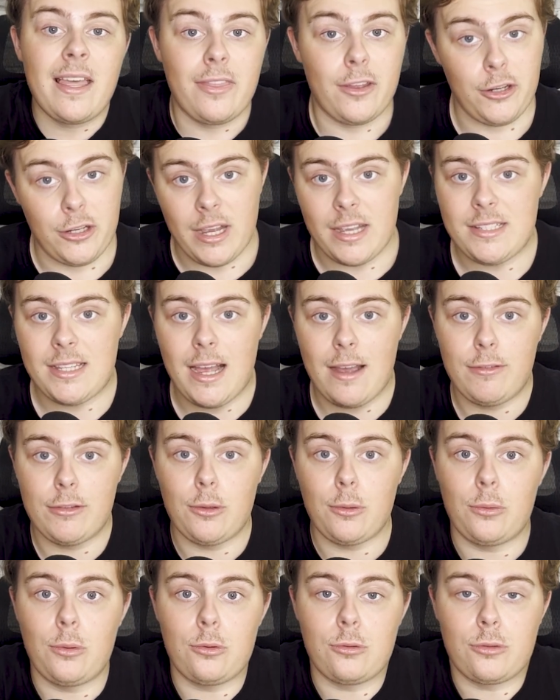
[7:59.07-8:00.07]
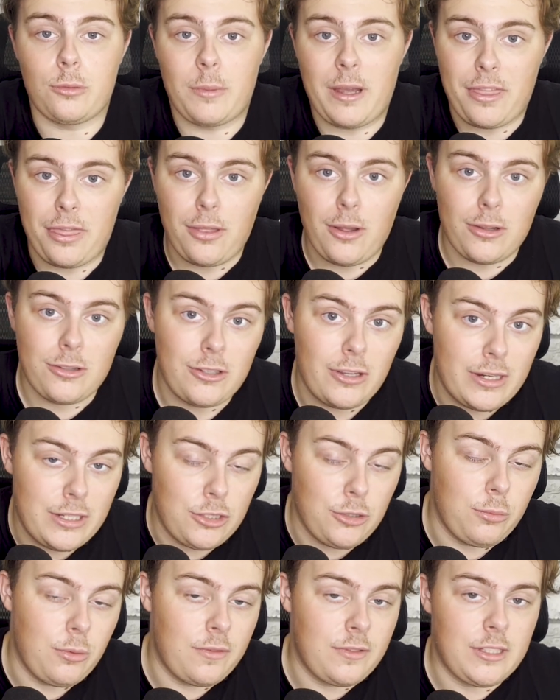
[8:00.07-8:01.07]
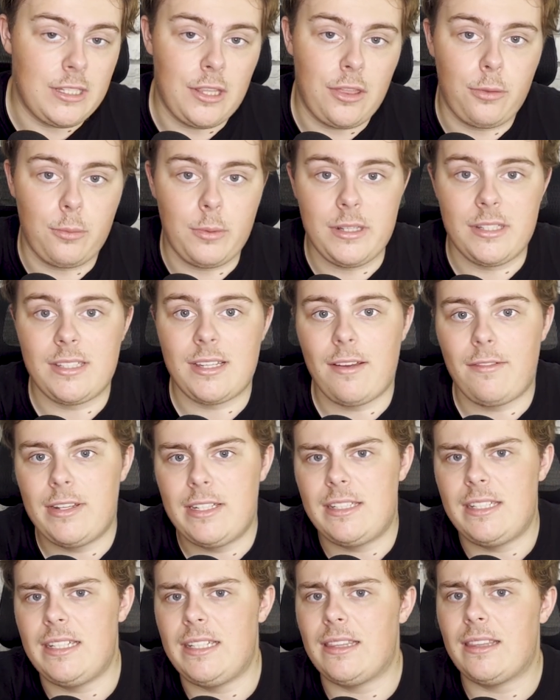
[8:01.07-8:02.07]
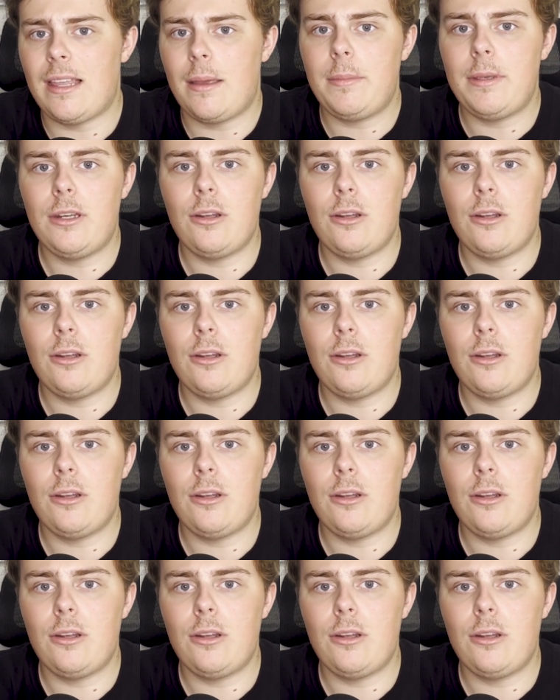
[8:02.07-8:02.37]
There you guys have it, though. Those are my thoughts on UFC 317. Let me